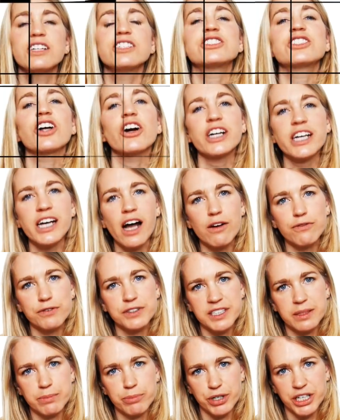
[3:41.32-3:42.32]
Starting off
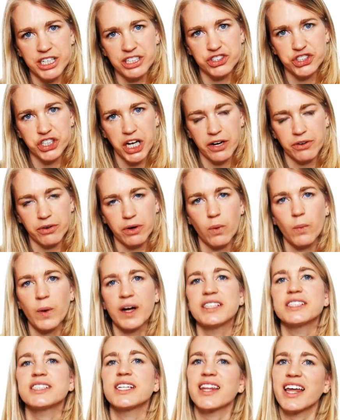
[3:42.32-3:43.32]
with some pretty general
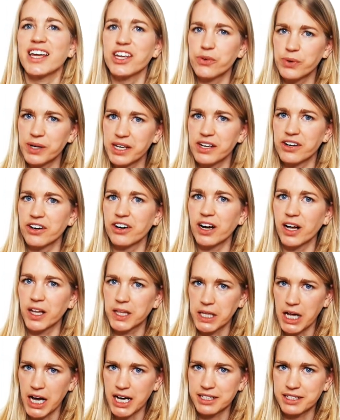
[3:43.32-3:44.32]
ones that you hear a
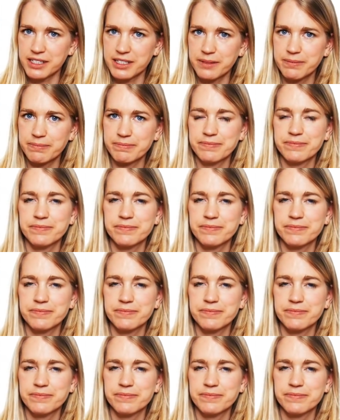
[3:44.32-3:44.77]
lot.